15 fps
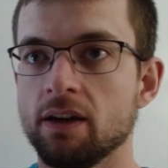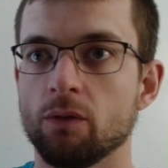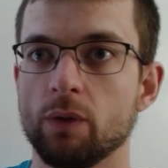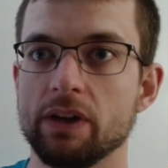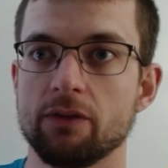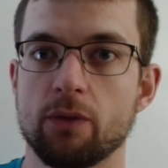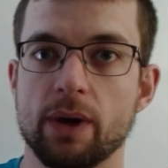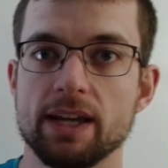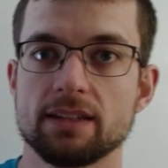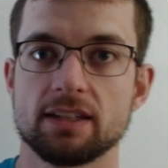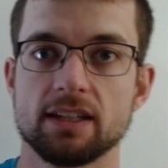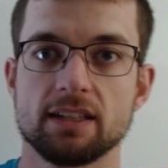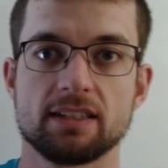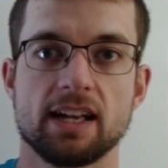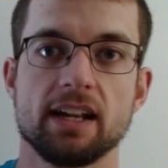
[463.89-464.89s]
We've
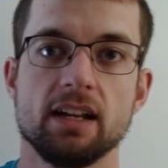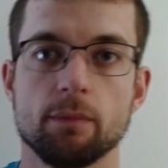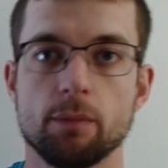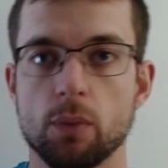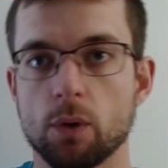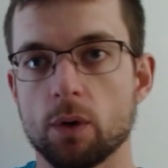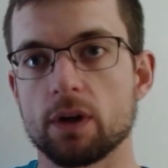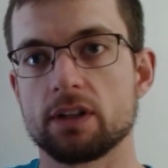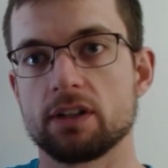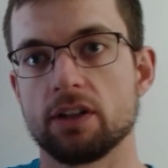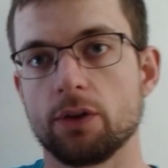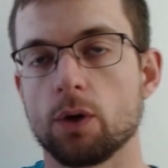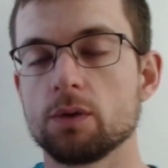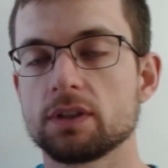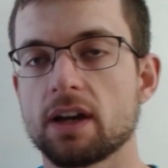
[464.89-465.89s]
wasted sending a board to
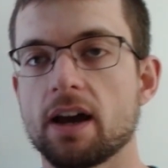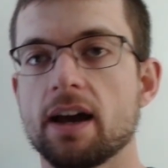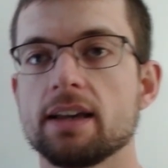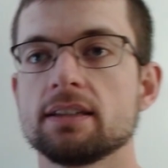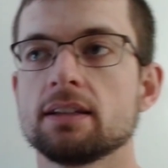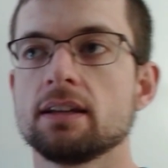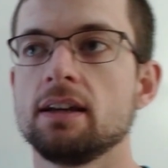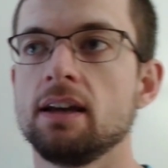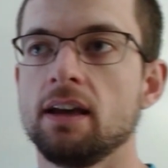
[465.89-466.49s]
those guys,